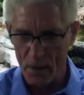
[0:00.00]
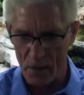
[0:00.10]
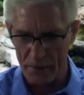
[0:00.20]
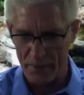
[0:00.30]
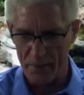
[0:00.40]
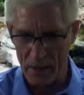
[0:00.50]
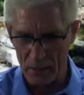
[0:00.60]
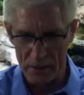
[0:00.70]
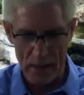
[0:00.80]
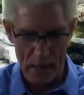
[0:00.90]
on the
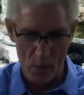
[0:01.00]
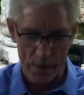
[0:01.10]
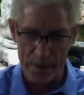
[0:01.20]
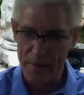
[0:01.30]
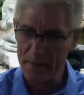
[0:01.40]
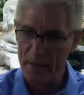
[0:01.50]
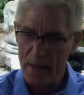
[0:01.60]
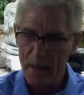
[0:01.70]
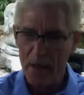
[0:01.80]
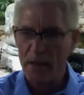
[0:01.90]
public highway. And,
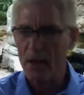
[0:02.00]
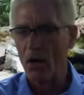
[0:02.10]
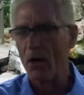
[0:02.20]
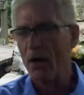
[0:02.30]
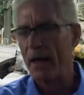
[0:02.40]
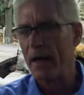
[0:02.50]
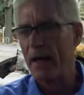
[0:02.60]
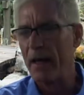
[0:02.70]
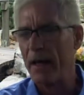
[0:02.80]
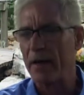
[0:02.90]
you know,
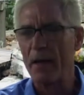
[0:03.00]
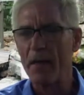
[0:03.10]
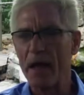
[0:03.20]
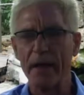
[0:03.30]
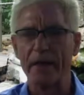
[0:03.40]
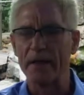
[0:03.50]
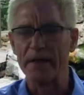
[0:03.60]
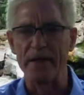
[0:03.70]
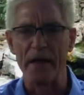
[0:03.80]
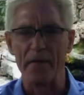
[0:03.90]
and I'm not going to
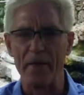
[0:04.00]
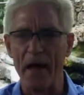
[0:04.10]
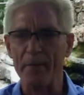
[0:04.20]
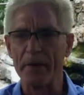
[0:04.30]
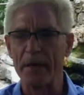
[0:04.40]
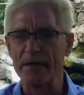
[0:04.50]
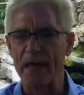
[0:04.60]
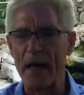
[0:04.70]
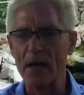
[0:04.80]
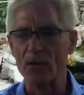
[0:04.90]
condemn that because
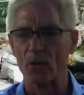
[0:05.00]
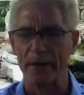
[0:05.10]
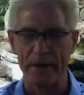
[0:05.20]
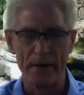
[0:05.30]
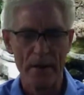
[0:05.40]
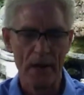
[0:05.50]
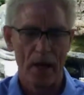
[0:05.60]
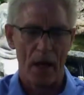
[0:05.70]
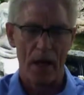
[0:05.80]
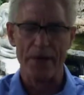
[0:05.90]
actually,
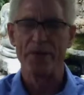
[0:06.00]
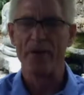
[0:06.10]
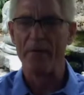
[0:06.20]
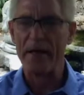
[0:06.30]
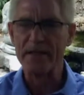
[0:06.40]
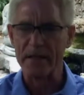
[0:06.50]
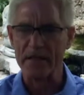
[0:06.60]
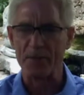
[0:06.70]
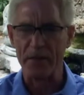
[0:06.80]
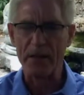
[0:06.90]
under the basic
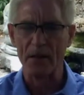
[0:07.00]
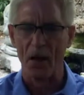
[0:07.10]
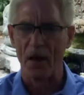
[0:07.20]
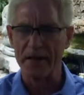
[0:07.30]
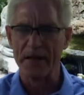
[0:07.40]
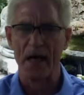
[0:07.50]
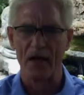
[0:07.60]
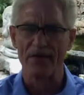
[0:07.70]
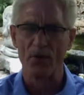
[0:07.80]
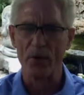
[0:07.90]
speed law in
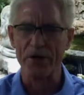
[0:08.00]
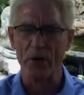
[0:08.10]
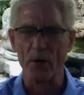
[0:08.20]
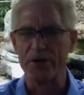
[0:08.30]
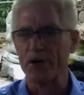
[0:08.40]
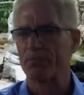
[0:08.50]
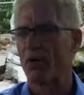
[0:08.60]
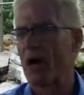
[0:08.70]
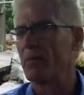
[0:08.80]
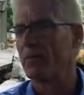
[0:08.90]
California, which is
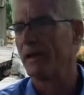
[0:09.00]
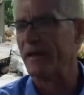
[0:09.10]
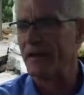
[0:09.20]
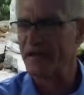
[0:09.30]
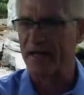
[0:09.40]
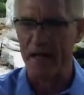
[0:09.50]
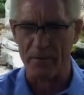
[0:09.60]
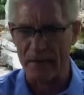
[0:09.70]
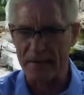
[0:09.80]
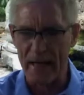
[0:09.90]
probably the
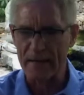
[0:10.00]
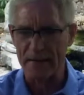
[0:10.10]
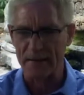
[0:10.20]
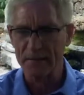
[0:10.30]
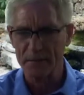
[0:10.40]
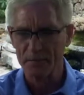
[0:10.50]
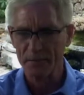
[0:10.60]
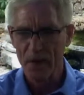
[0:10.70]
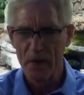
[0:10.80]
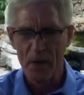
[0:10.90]
same in Texas,
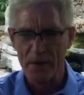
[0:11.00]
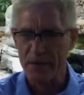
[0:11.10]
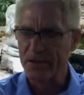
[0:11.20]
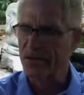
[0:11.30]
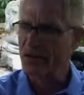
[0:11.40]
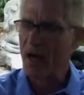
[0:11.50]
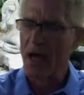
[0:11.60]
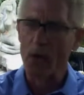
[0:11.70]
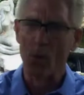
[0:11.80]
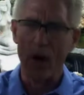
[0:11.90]
these
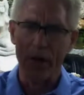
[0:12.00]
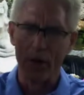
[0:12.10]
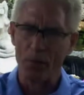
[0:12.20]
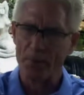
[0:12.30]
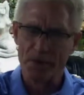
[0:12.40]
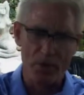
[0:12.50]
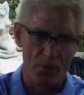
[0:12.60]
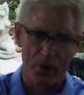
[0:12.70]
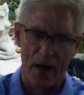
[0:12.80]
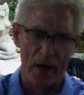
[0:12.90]
giant wide open
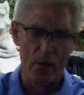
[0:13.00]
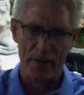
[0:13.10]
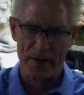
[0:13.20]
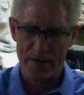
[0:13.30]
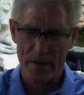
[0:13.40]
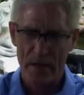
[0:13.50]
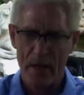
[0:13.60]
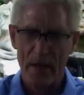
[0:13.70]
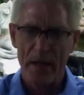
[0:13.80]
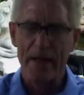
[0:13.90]
superhighways,
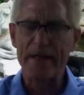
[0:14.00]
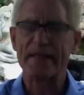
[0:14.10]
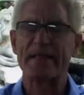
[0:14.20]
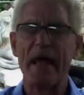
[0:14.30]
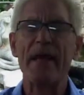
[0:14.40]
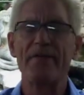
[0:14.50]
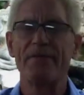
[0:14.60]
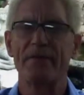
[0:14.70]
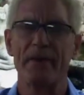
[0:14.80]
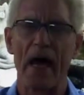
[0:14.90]
it's safe to